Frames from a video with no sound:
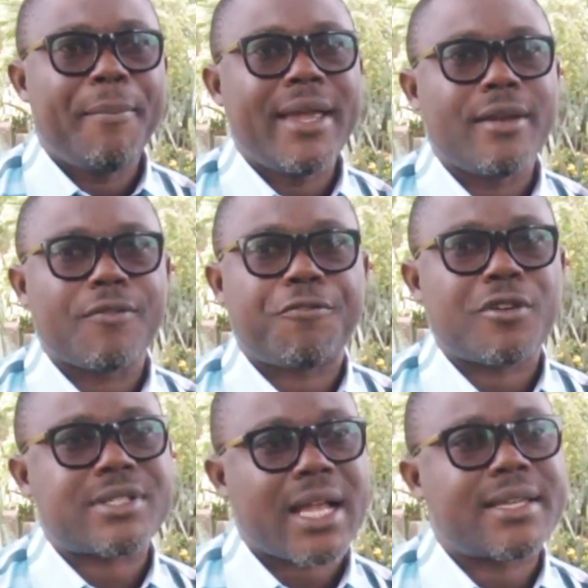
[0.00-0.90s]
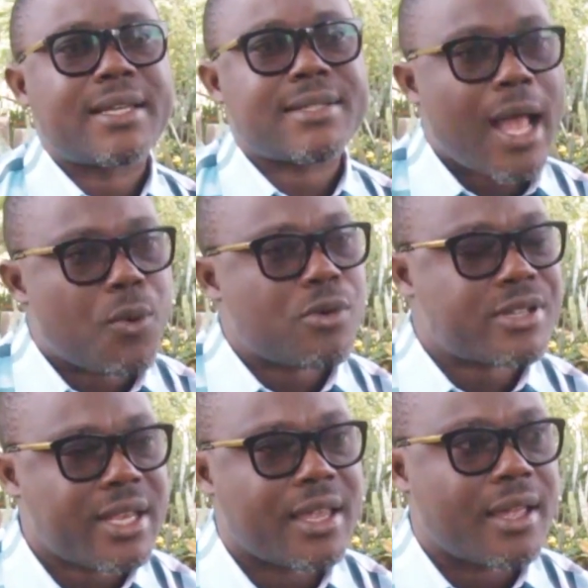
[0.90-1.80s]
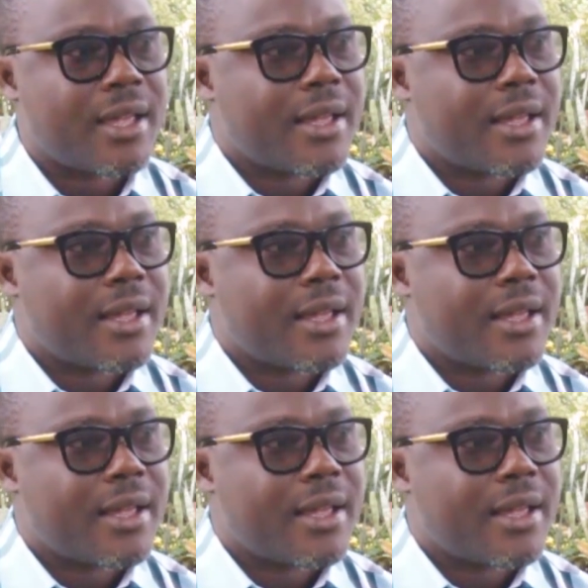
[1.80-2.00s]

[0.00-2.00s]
mean, for starters, I will say